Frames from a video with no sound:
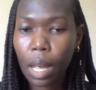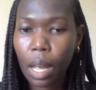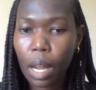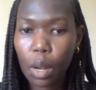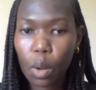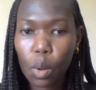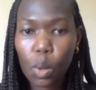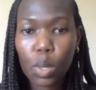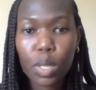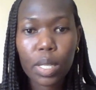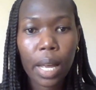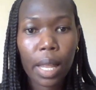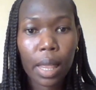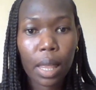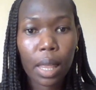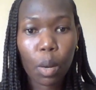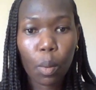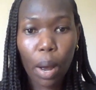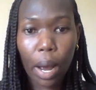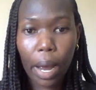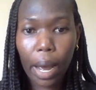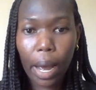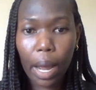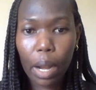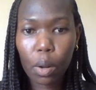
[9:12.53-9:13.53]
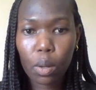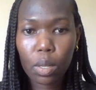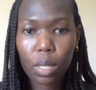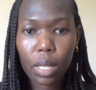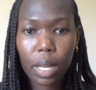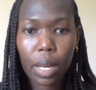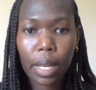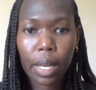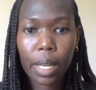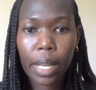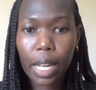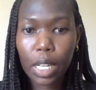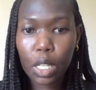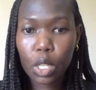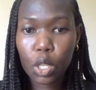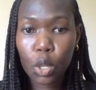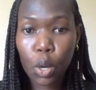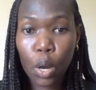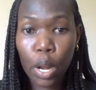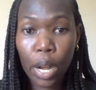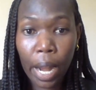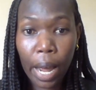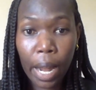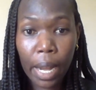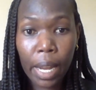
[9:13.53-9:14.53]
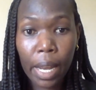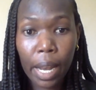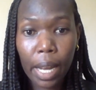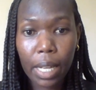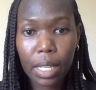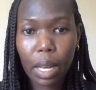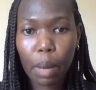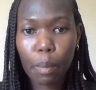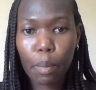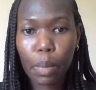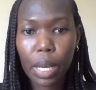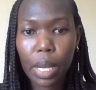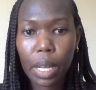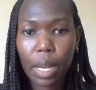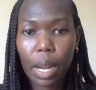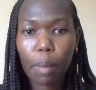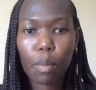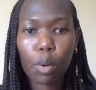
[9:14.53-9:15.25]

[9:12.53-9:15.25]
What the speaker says: nodes and the worker nodes, yet you are learning as a beginner.